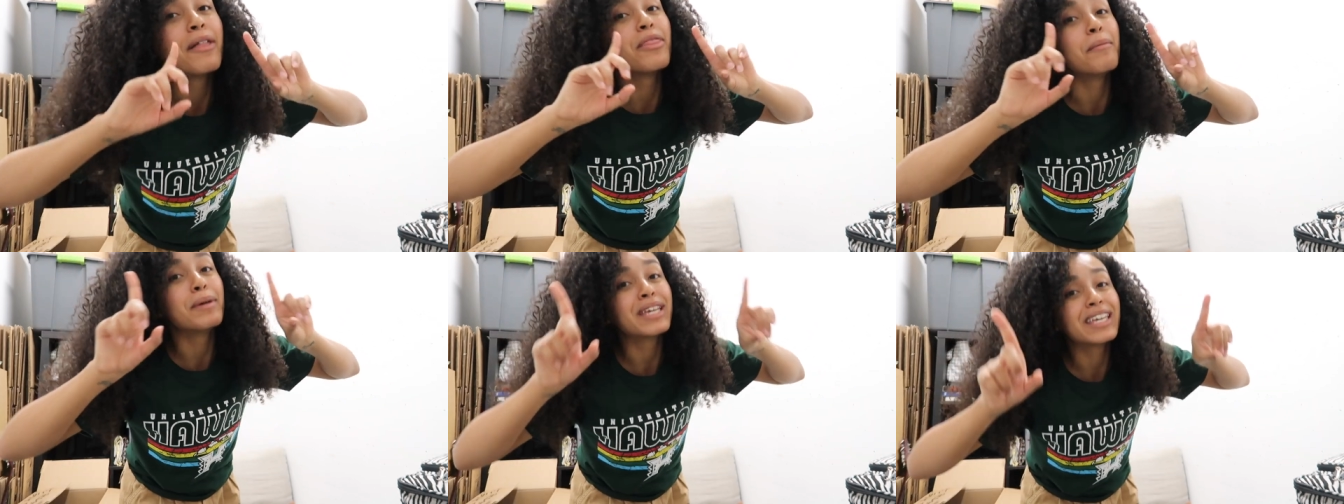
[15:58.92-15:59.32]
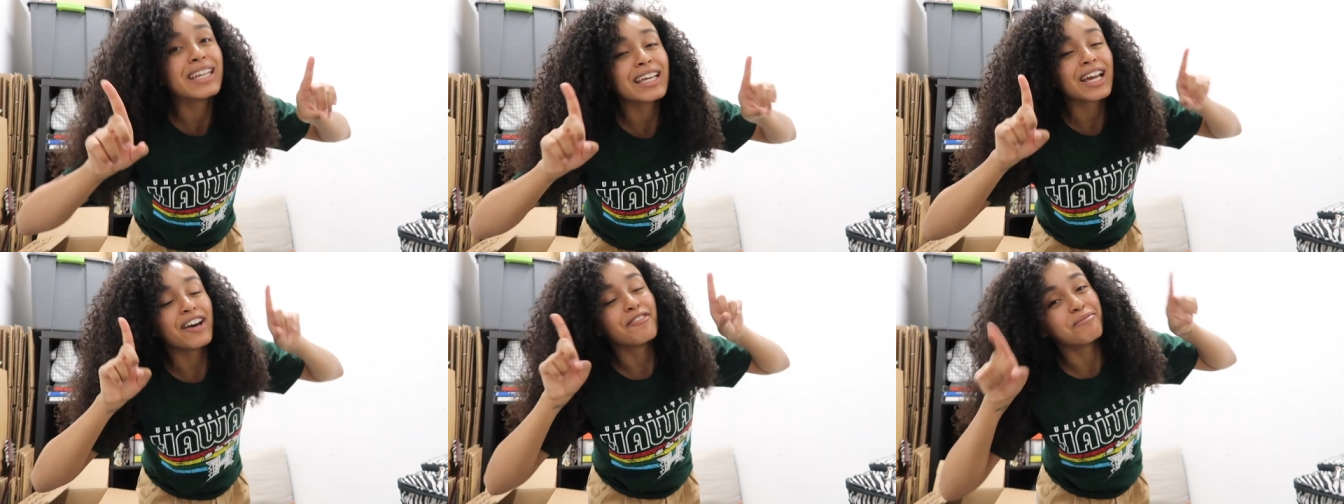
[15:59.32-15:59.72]
The
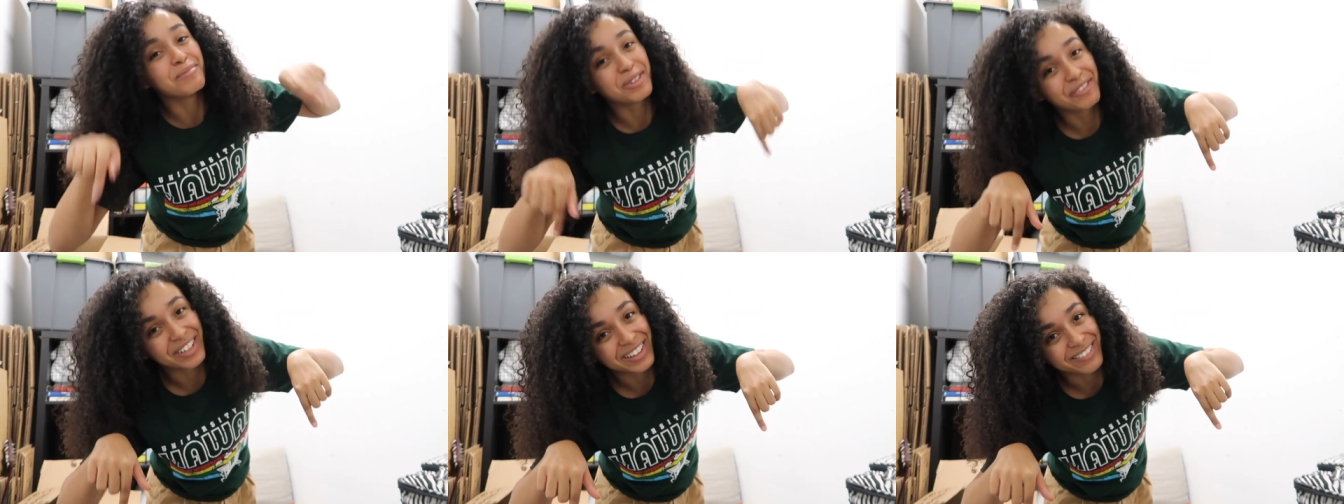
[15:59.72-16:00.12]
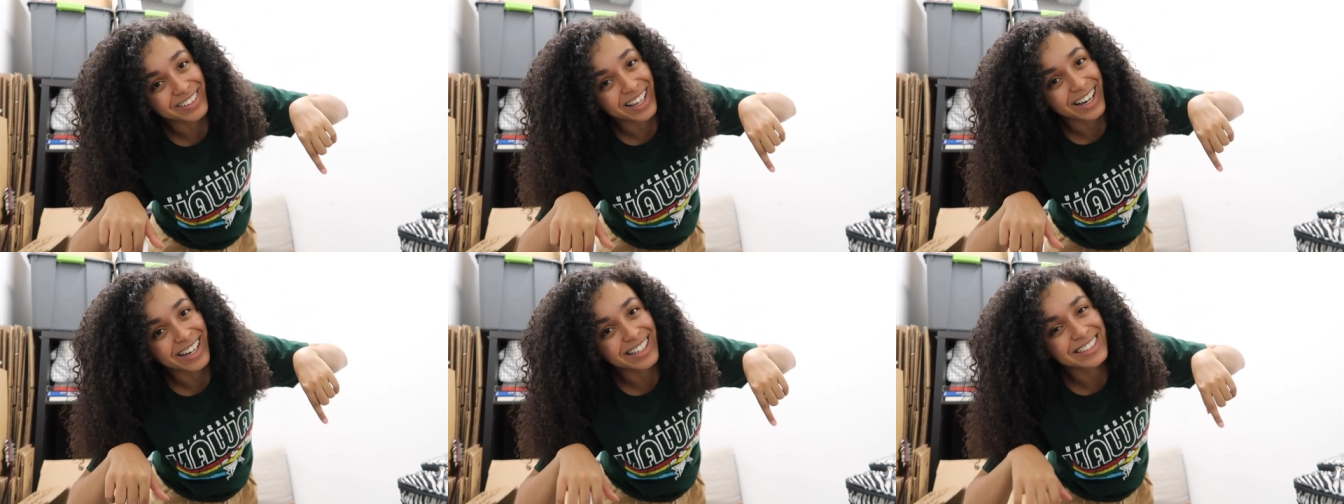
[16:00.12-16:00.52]
beginning of moving
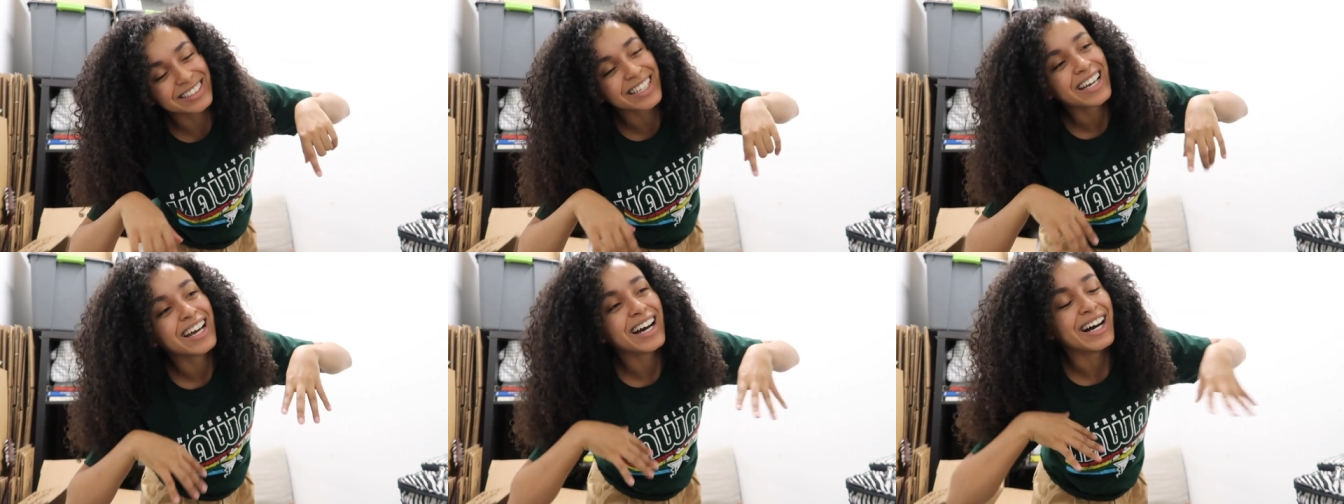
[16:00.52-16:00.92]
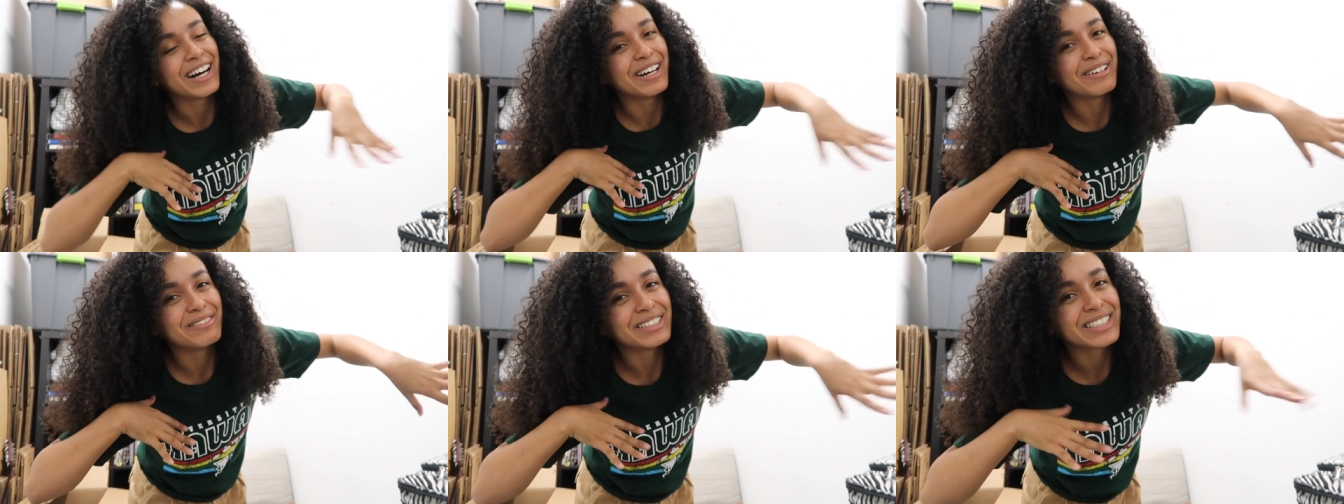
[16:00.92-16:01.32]
vlogs,
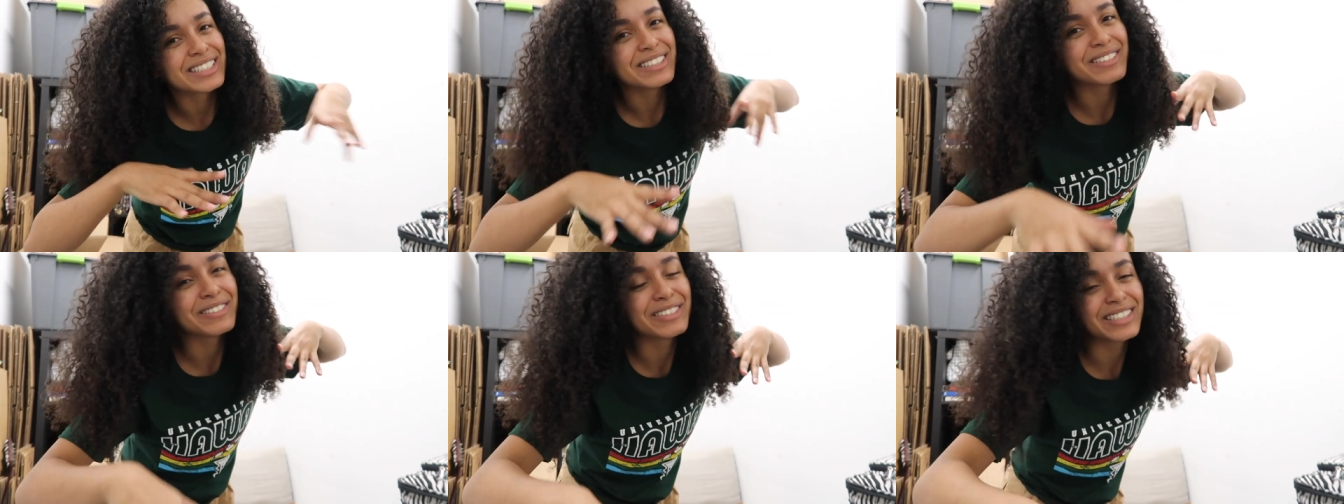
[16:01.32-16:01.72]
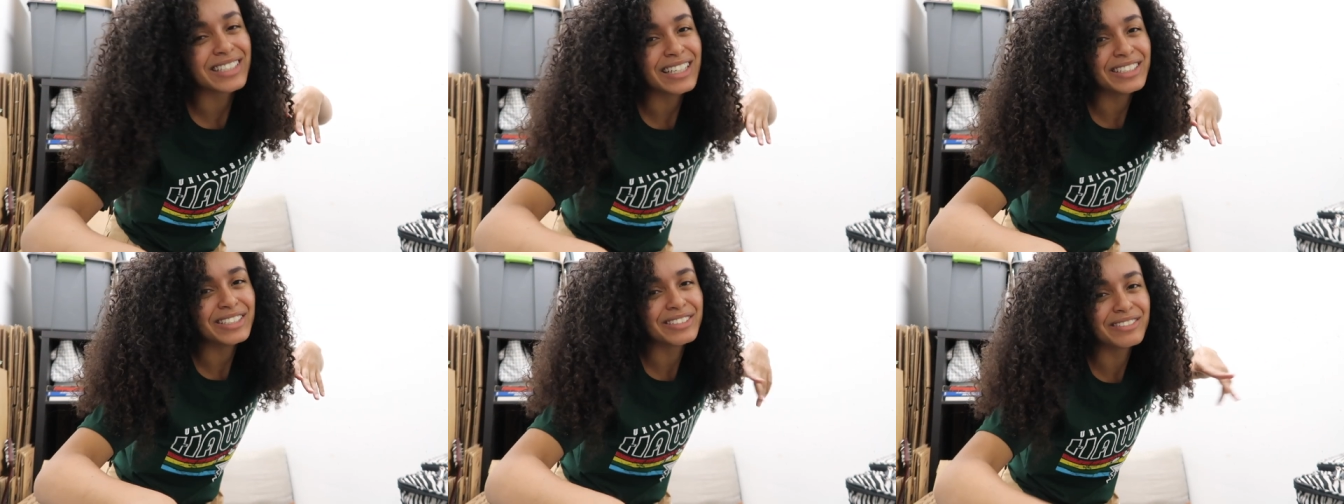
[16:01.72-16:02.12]
so
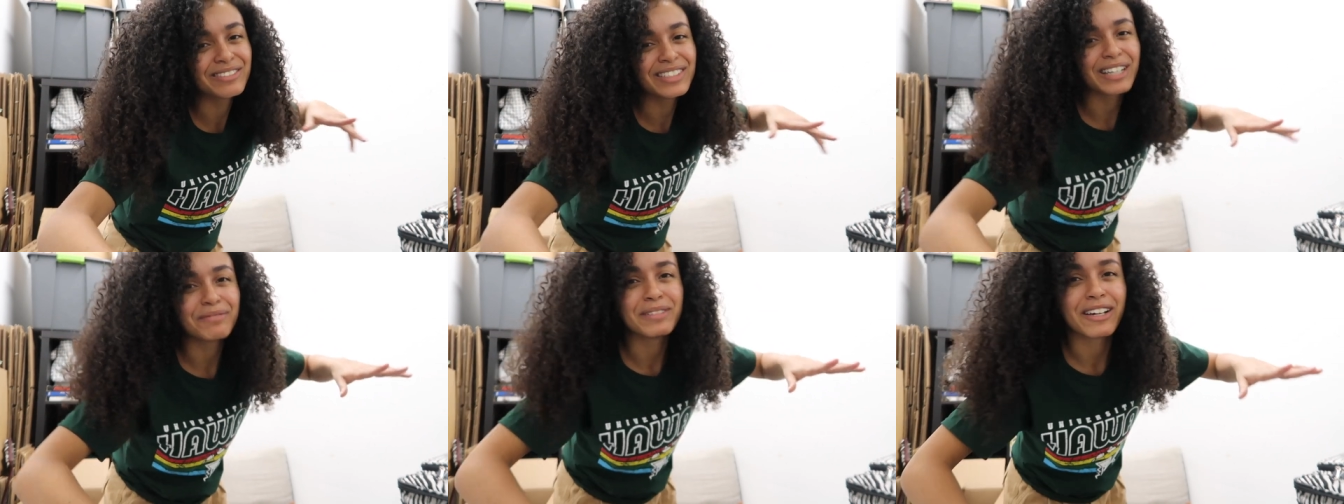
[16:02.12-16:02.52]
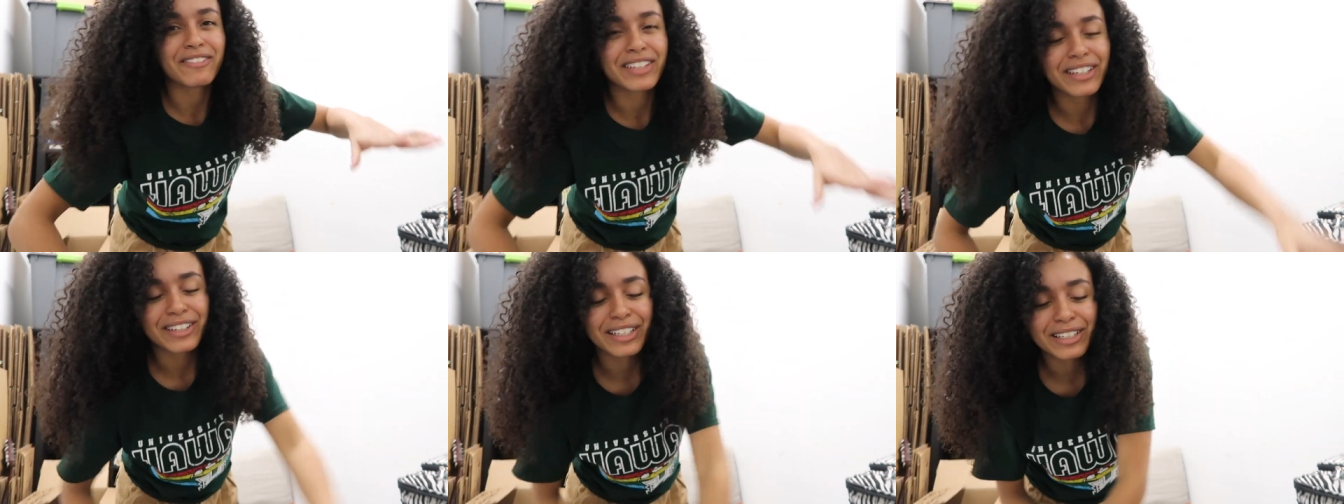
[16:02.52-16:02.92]
stay tuned. I'm definitely